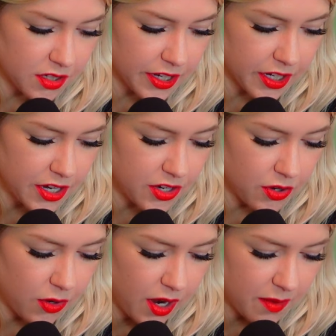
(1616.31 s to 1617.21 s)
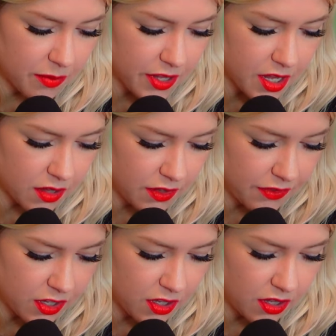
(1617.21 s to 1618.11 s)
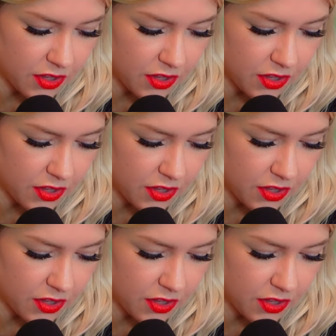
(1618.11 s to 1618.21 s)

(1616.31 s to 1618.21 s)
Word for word: Like I know I'm playing Olivia,